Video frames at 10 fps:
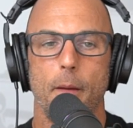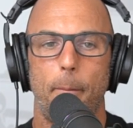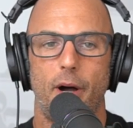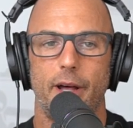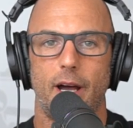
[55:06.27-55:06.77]

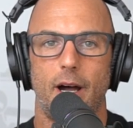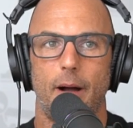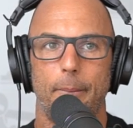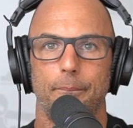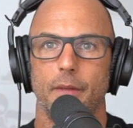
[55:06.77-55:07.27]
But
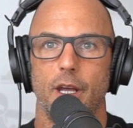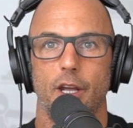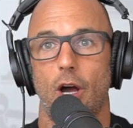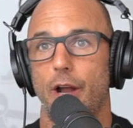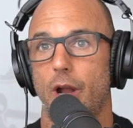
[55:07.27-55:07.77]
um, you
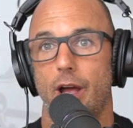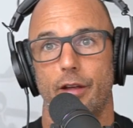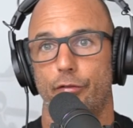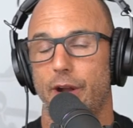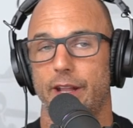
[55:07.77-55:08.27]
know, I,
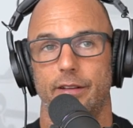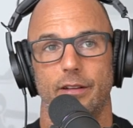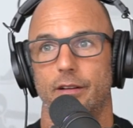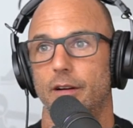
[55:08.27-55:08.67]
I've read